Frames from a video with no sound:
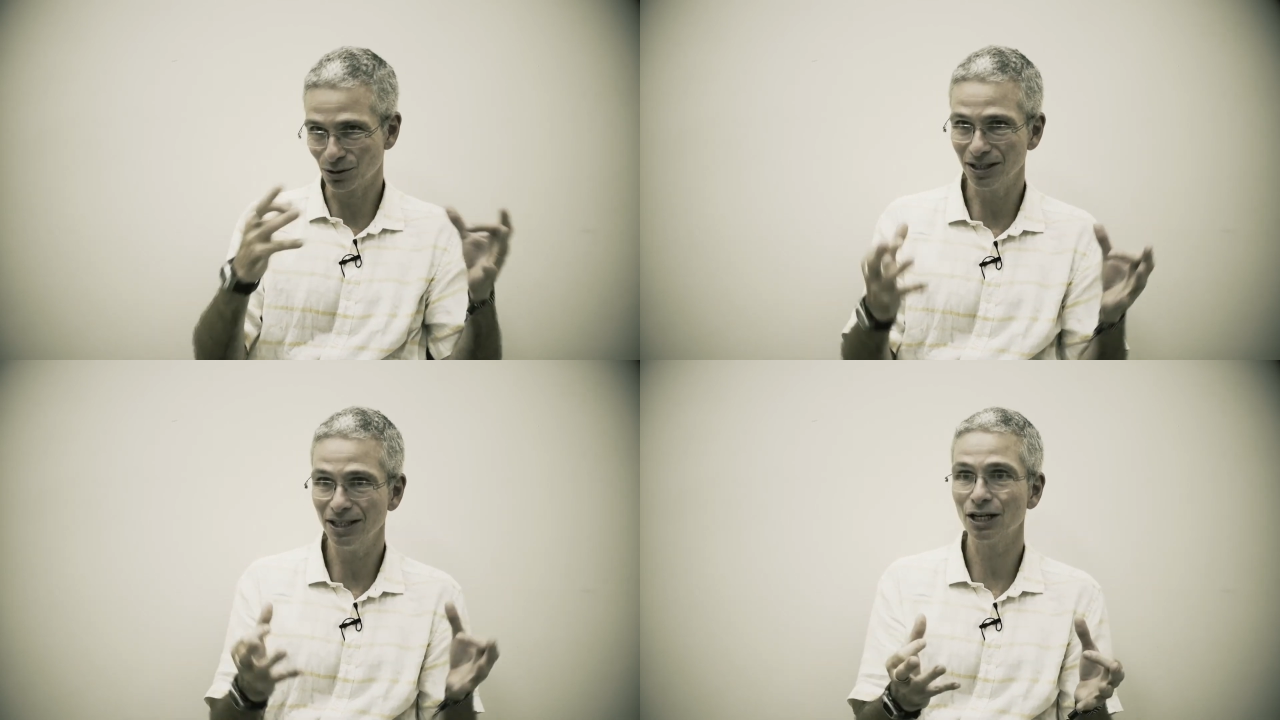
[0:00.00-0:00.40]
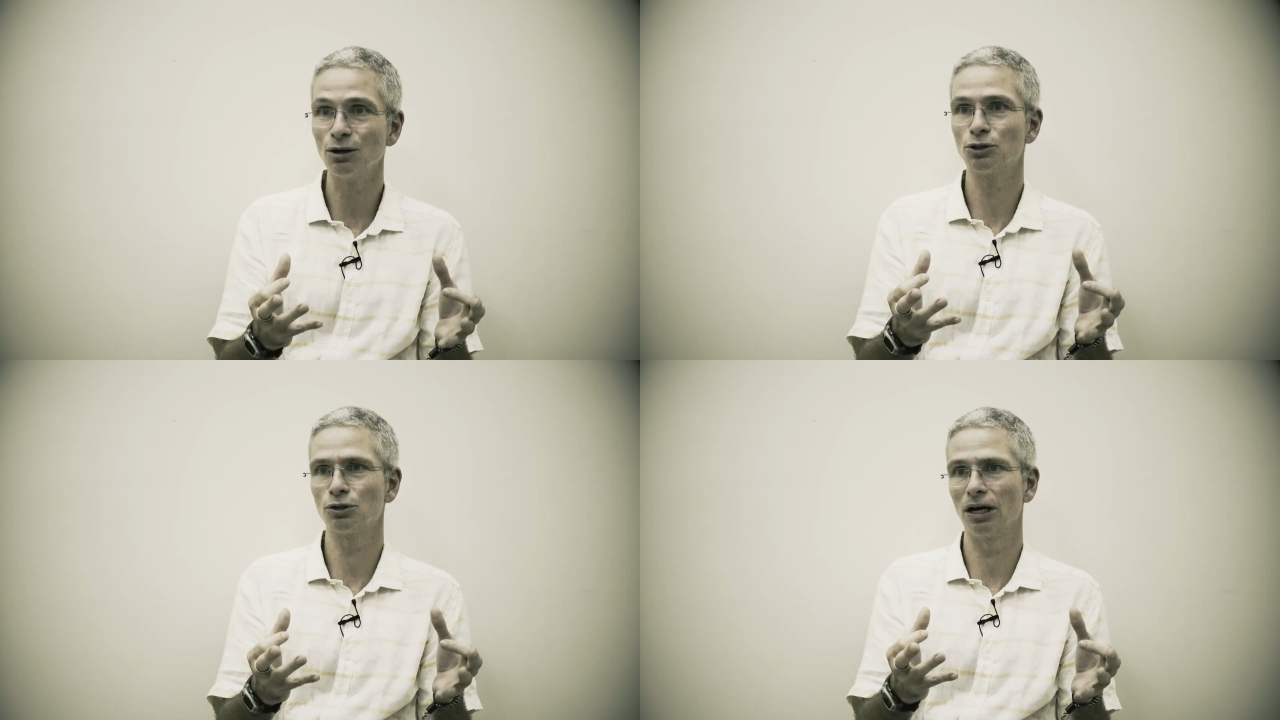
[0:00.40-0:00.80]

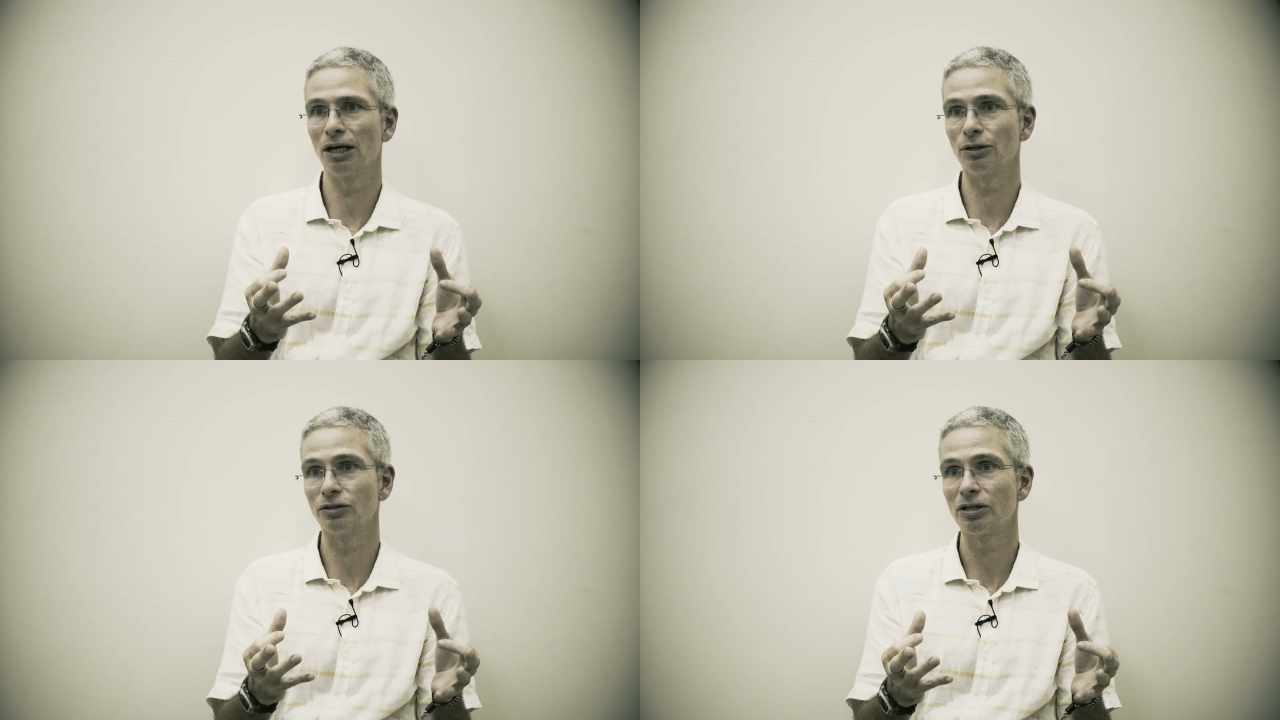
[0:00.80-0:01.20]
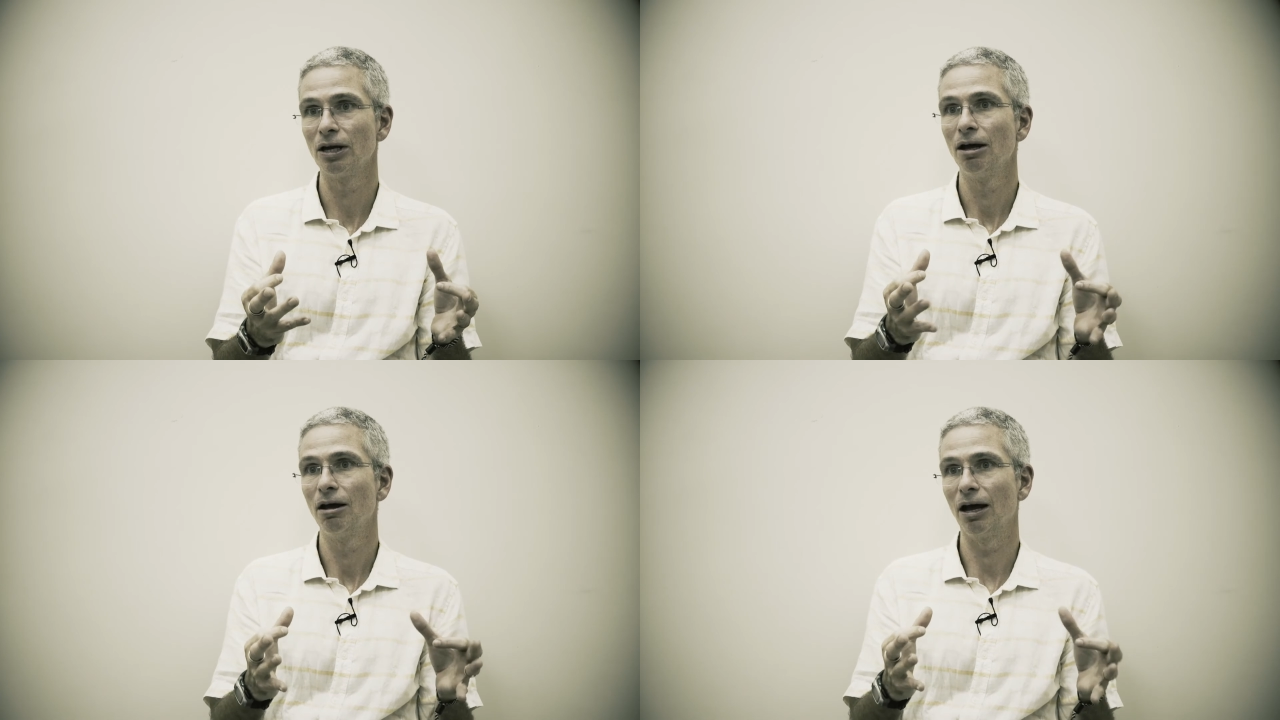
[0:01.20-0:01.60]
clinical trials
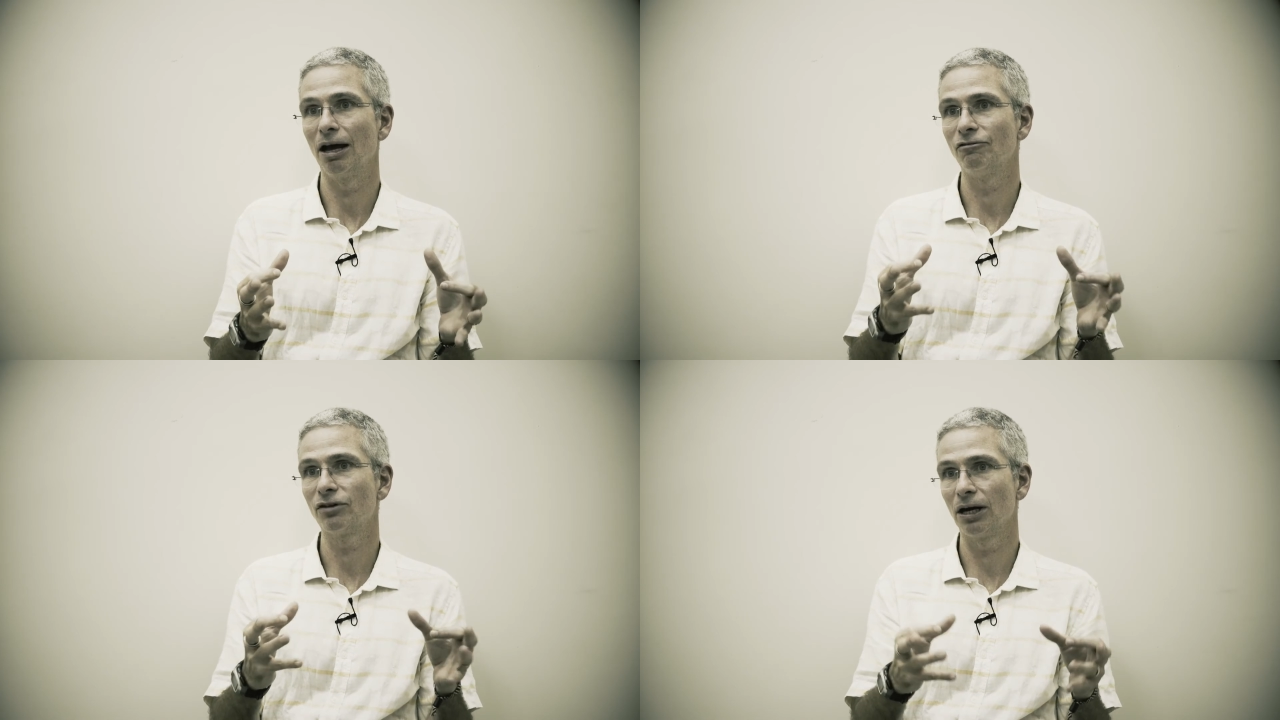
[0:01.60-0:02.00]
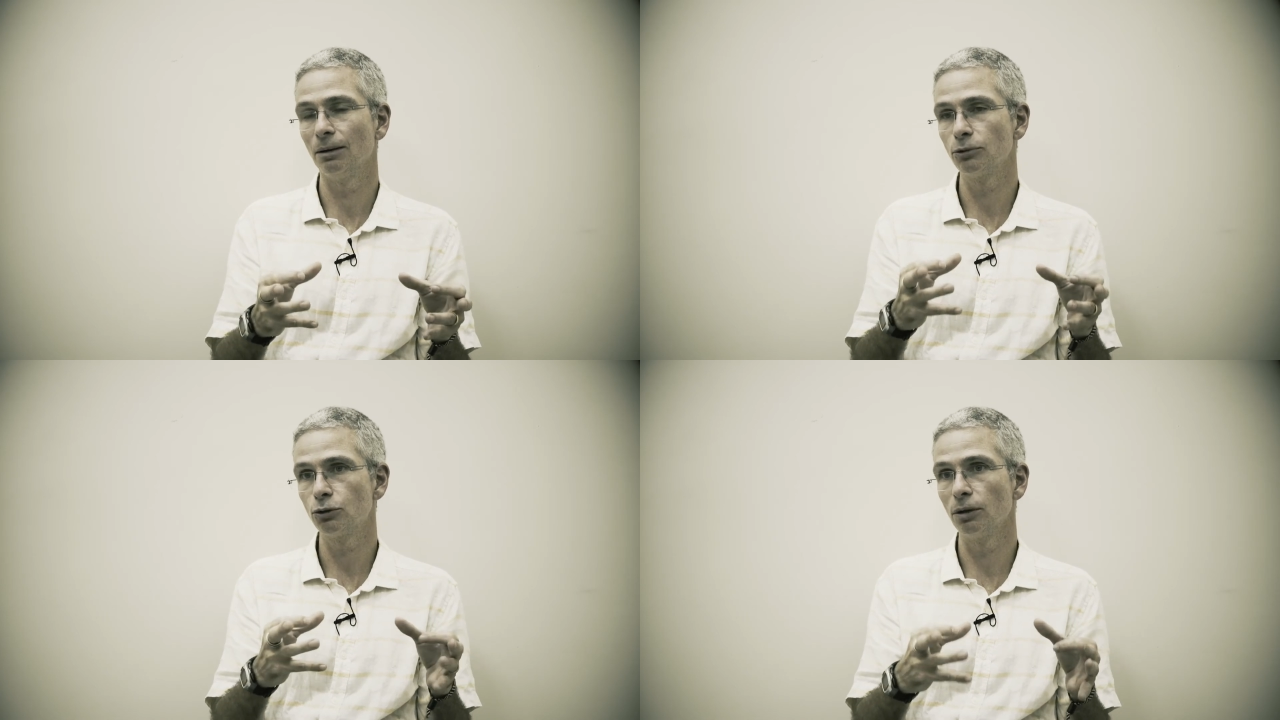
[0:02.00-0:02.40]
have
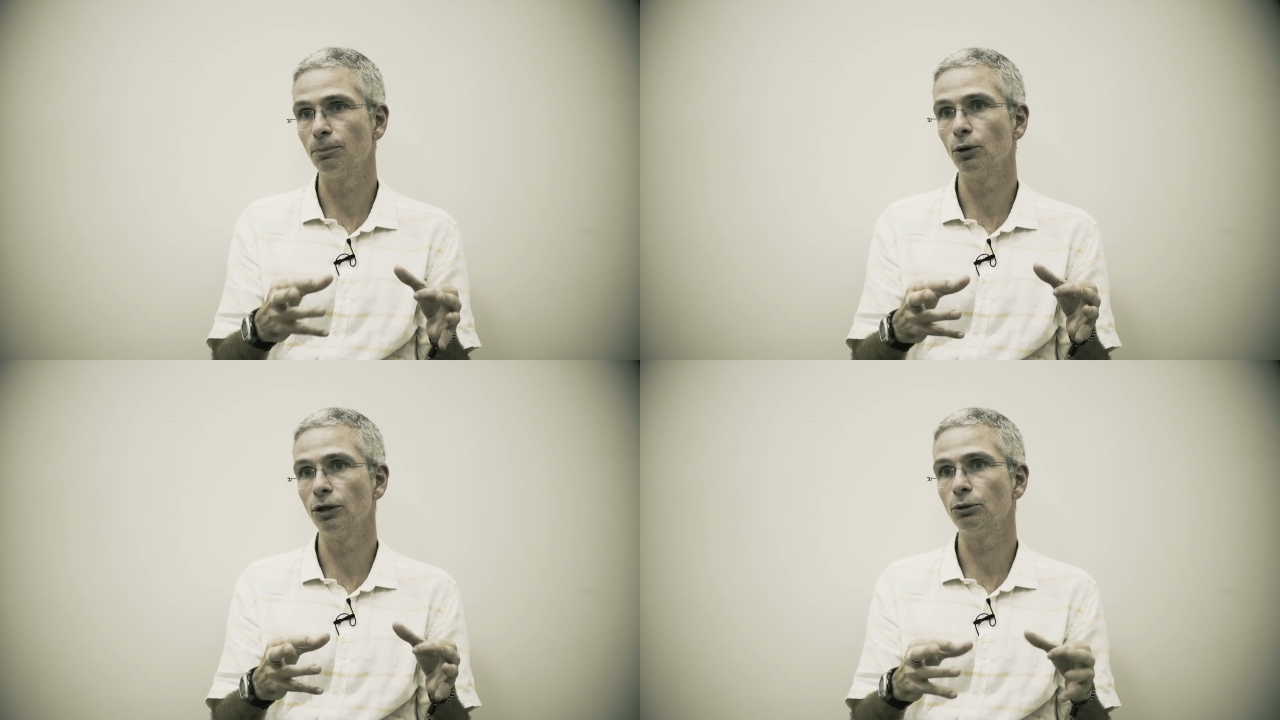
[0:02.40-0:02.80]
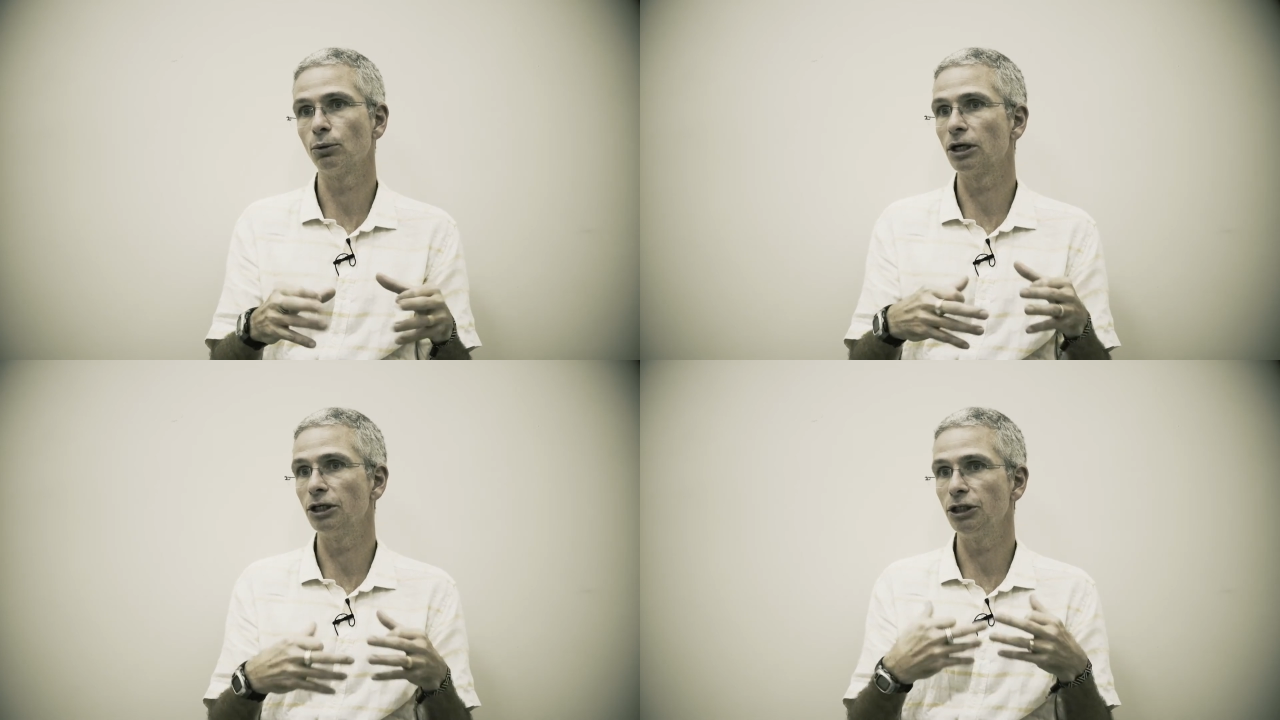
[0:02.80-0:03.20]
come to a point
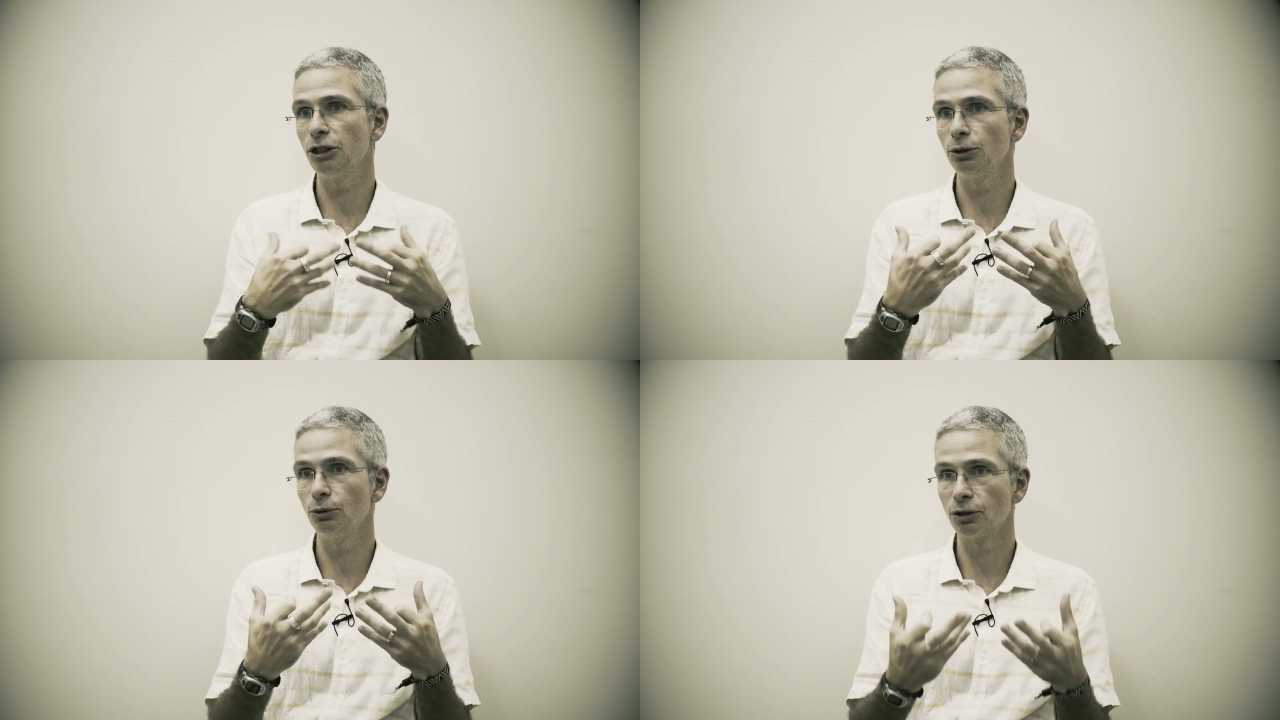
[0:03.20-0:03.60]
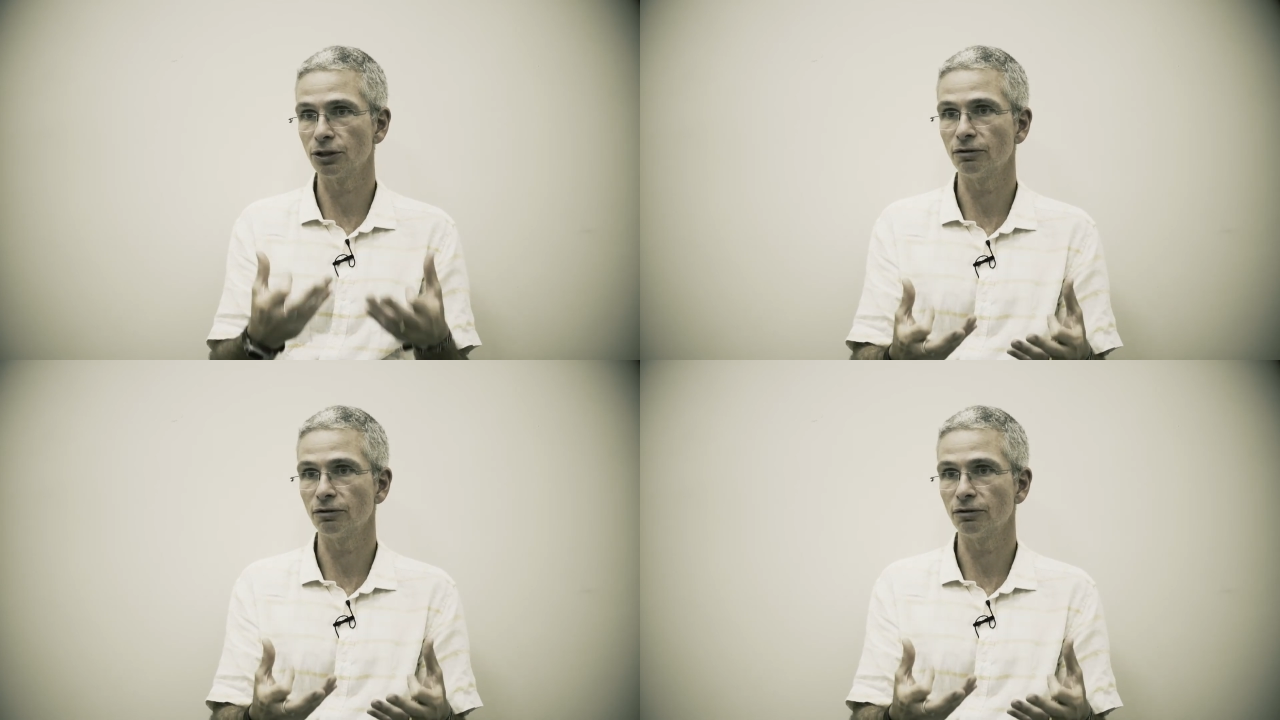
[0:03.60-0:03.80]
where you